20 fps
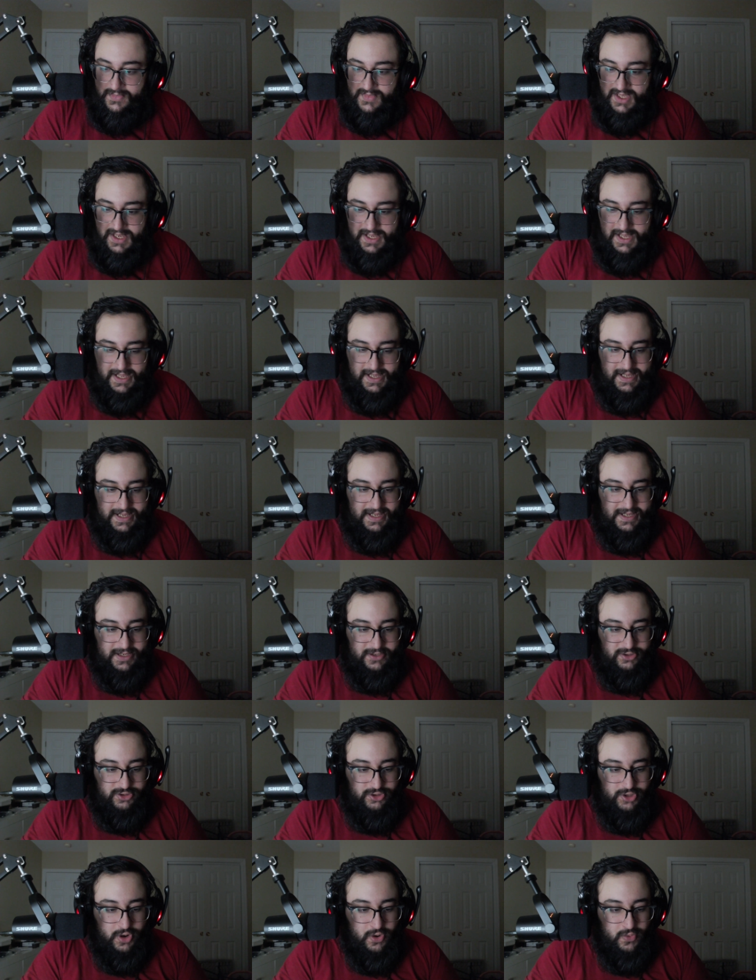Uh,
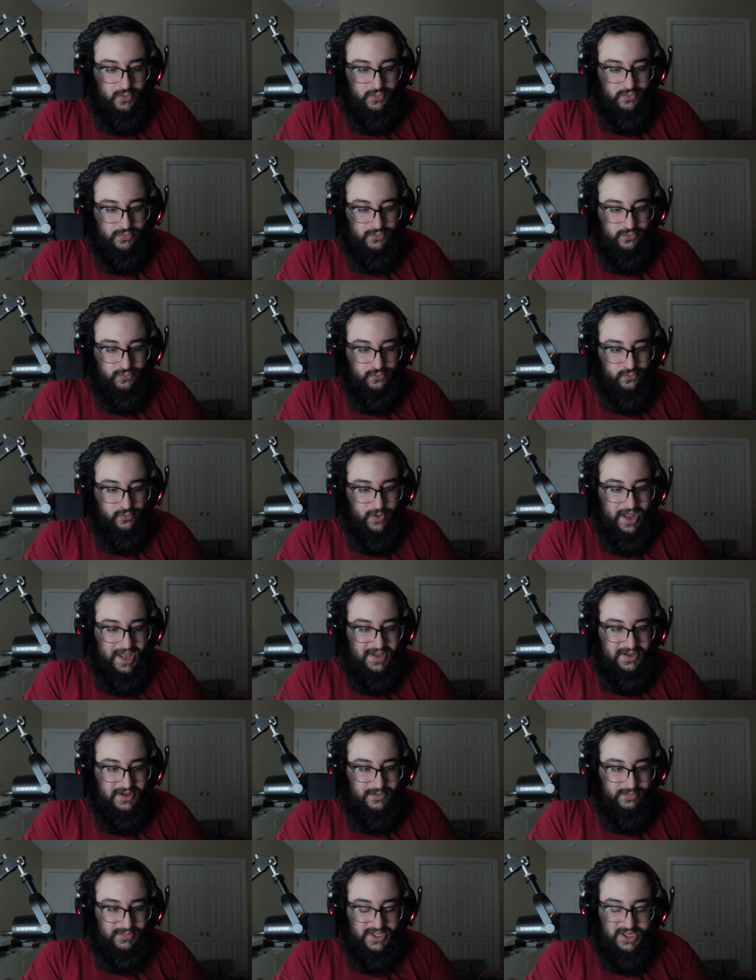don't
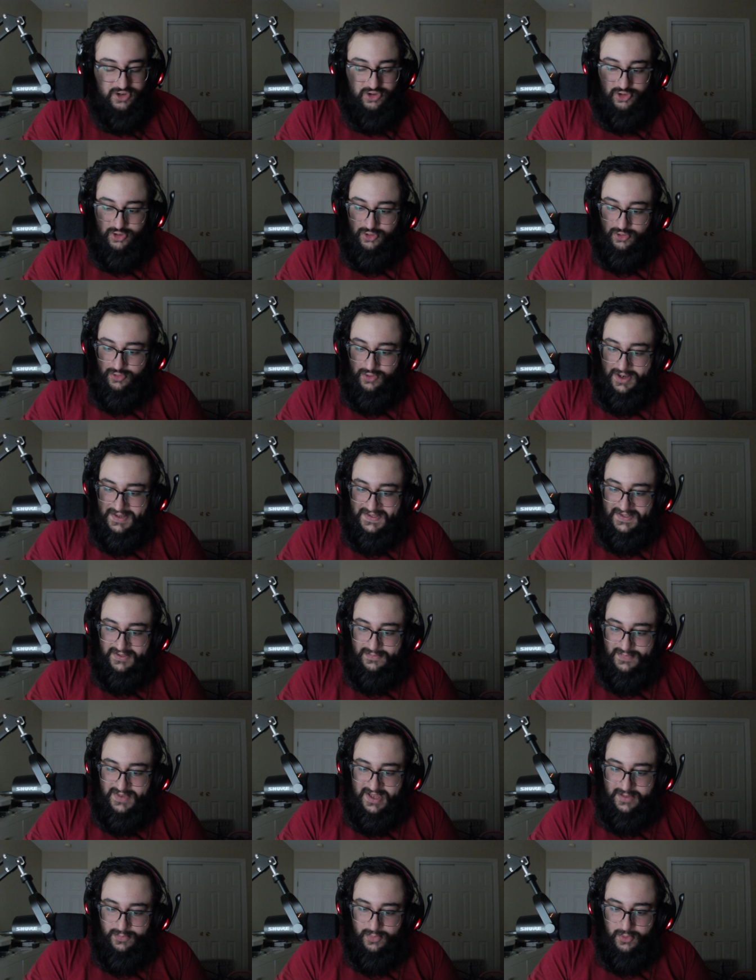randomly
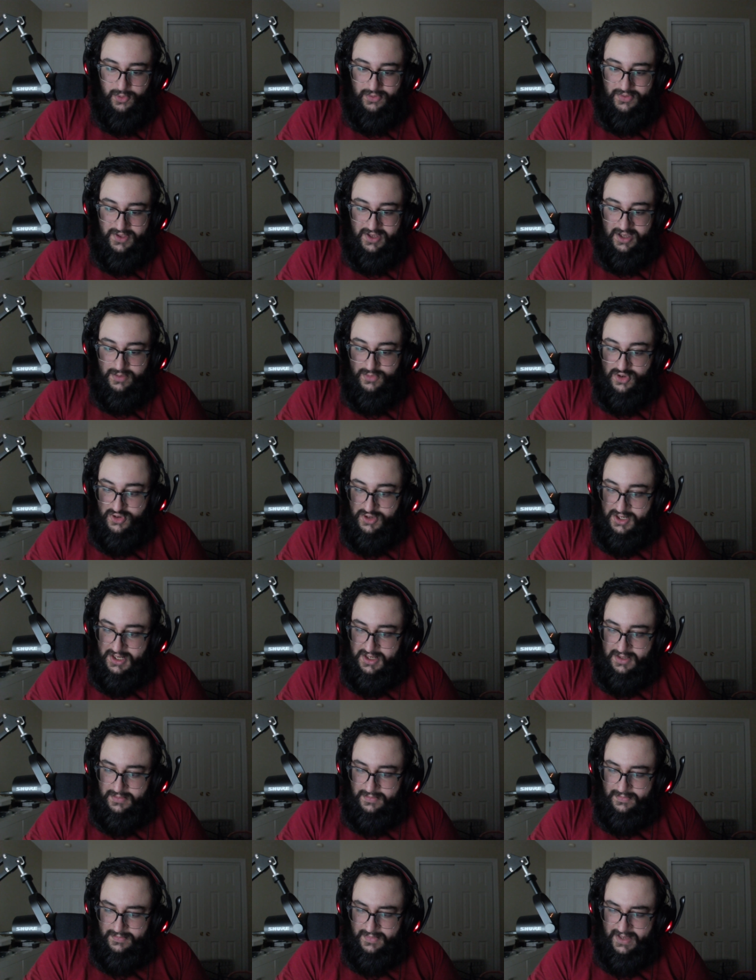trust people in the
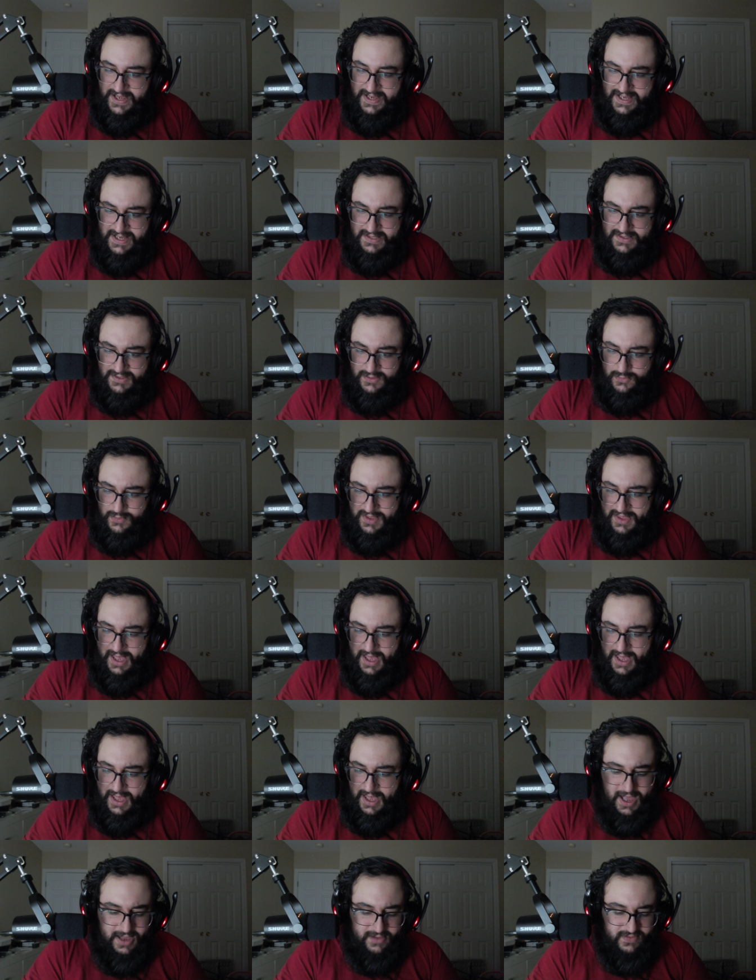community, I guess,
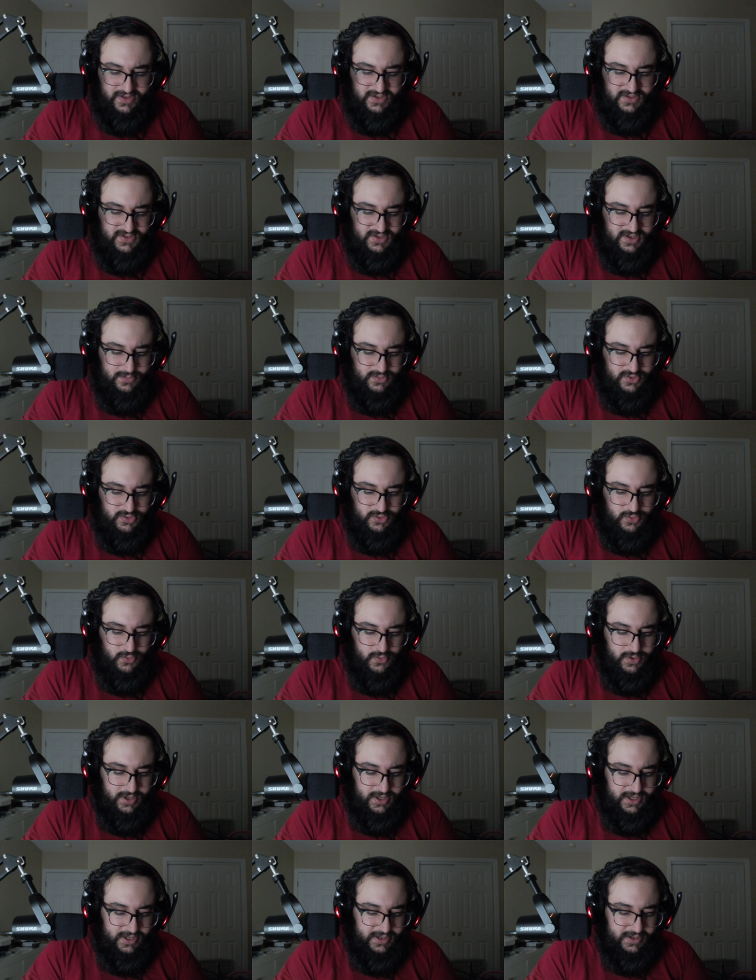without having some
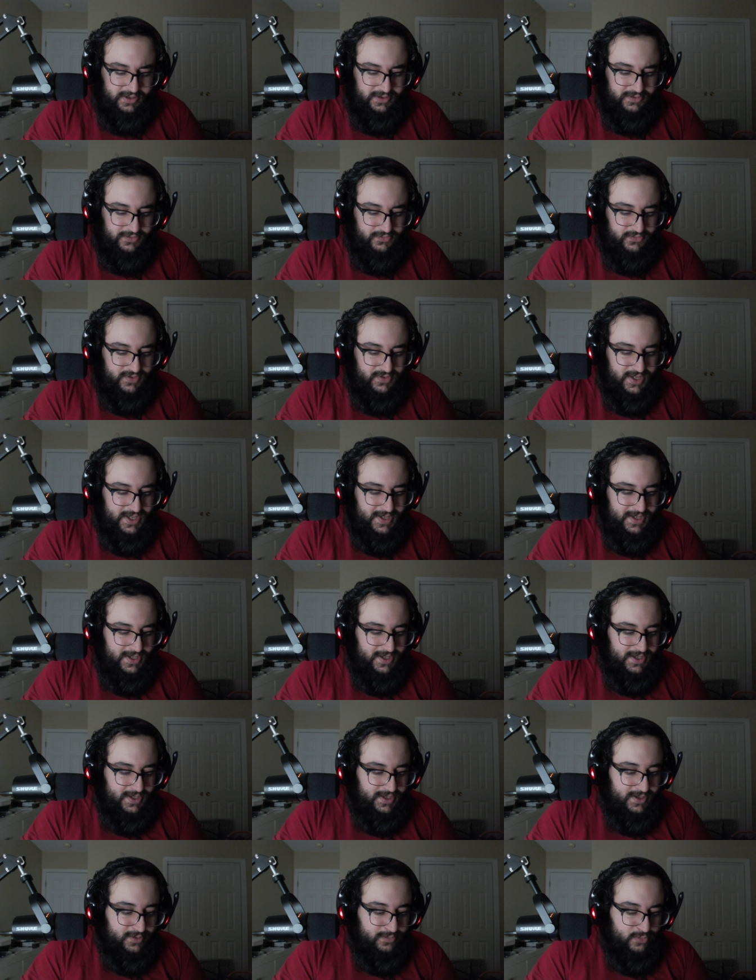sort of
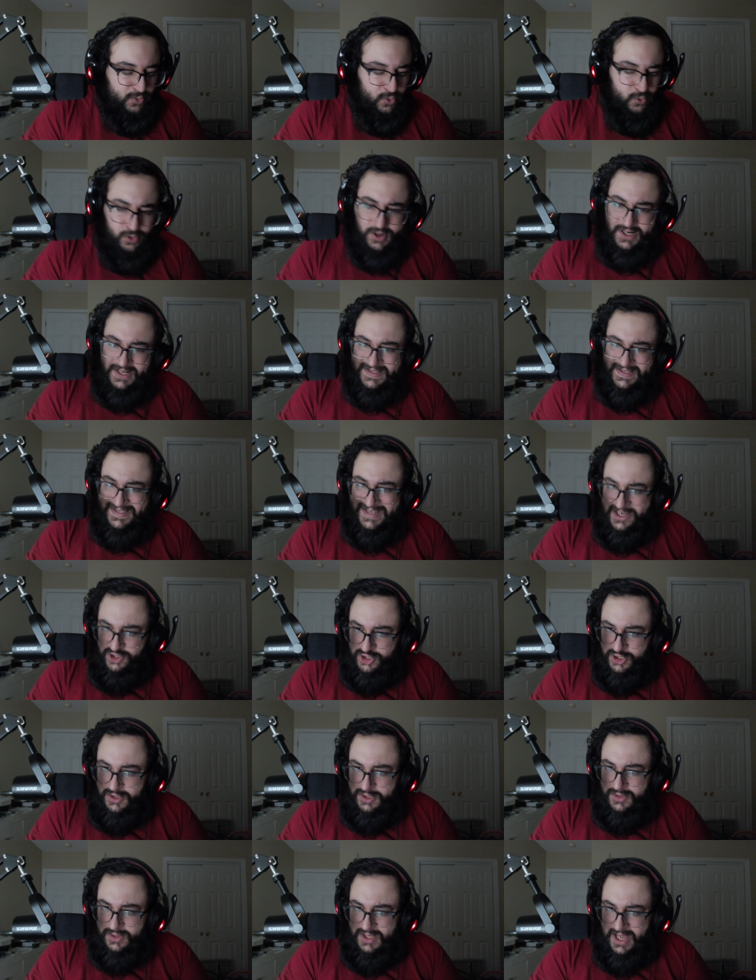
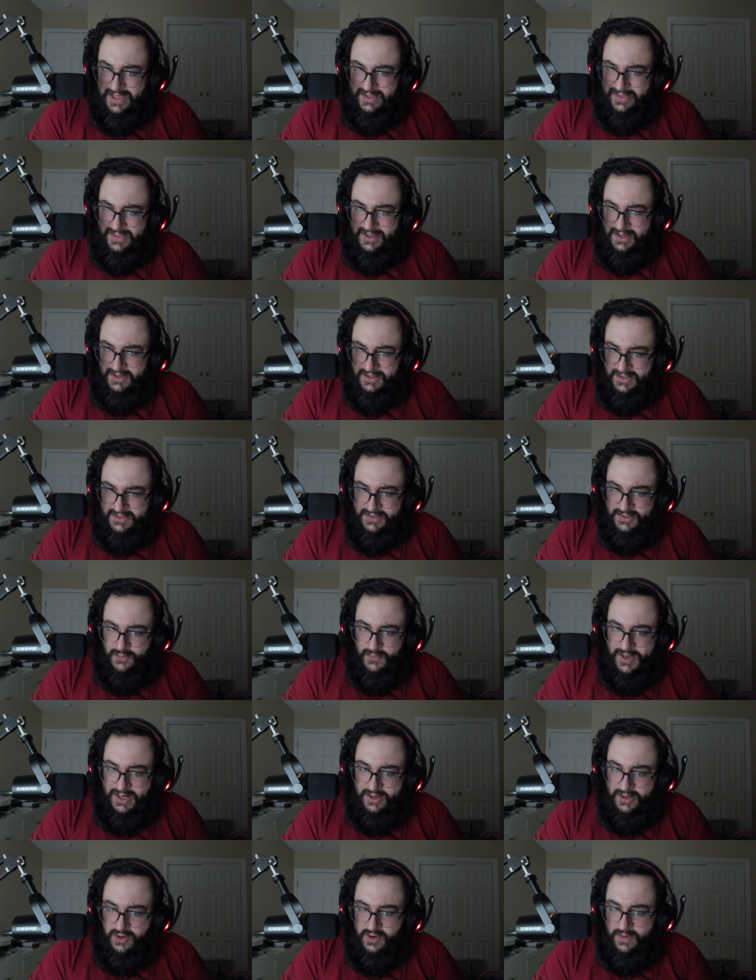organization, I think is the
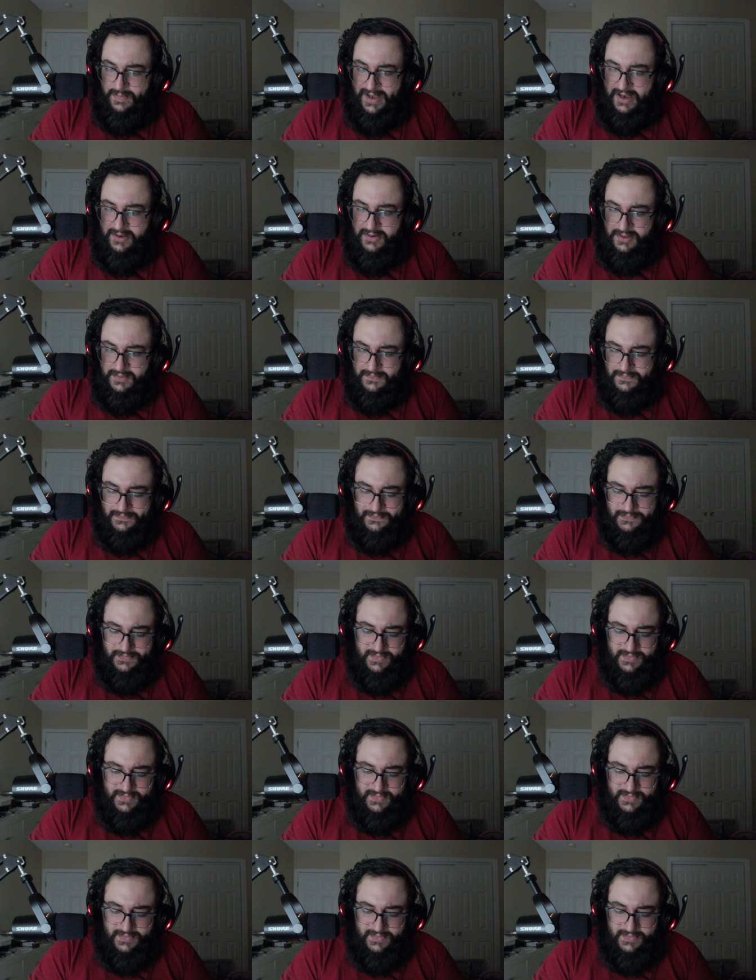way to go about it.